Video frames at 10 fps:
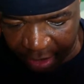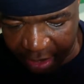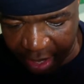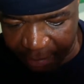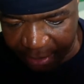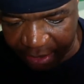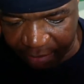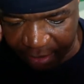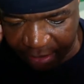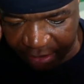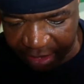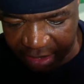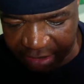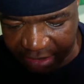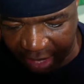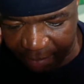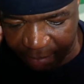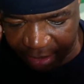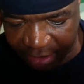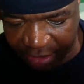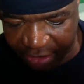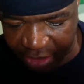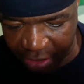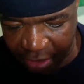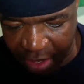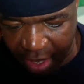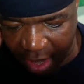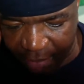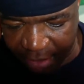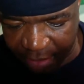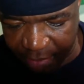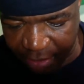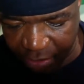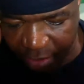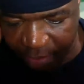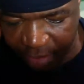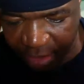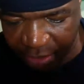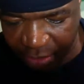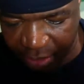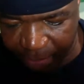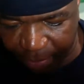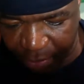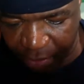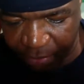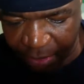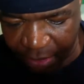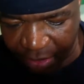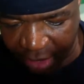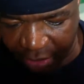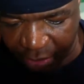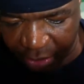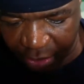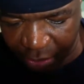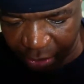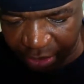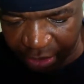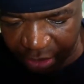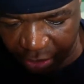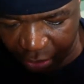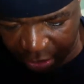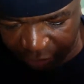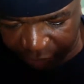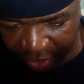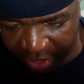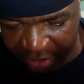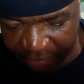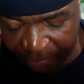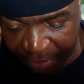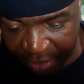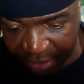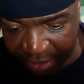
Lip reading: amendments, and some additional amendments were made to the bill that were not notified in